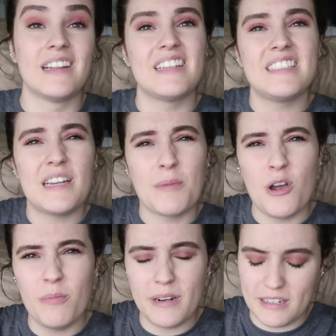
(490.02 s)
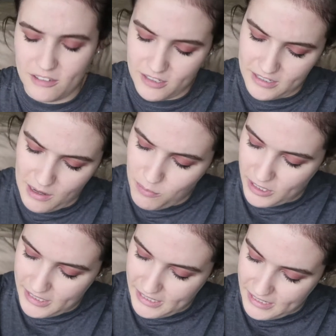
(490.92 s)
At least I'm hoping it looks
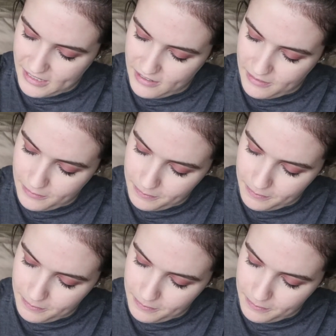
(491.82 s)
somewhat decent.